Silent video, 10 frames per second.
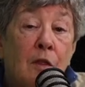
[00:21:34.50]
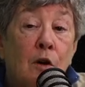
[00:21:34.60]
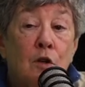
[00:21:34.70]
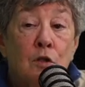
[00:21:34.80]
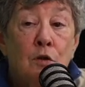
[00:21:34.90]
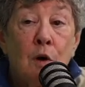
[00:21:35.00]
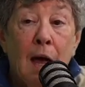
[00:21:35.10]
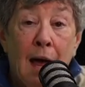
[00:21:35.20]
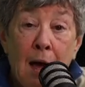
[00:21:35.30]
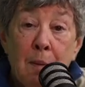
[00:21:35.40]
There are two
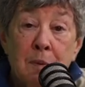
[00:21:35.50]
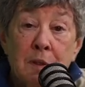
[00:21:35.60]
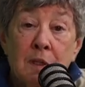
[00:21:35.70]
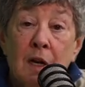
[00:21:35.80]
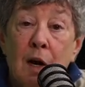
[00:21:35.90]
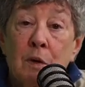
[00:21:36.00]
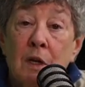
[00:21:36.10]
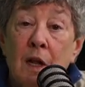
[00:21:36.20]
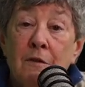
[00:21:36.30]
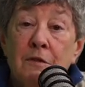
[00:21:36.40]
apps that I
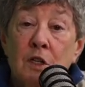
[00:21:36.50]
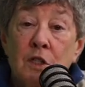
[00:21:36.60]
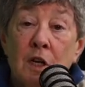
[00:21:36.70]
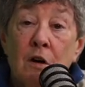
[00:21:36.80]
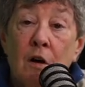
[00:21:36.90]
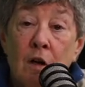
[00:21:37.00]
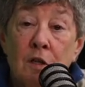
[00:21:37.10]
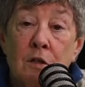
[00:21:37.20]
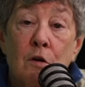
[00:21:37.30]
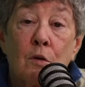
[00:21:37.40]
would love to share
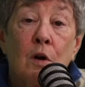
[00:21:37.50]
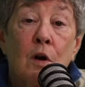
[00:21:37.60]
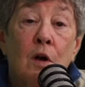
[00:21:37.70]
also